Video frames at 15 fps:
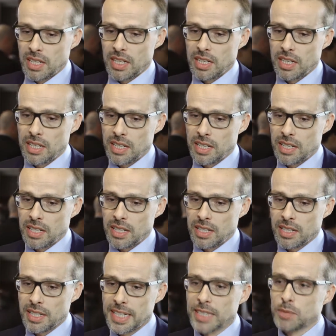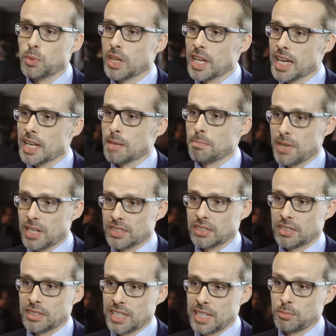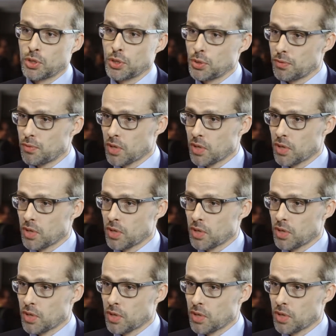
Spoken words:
it will help them to do,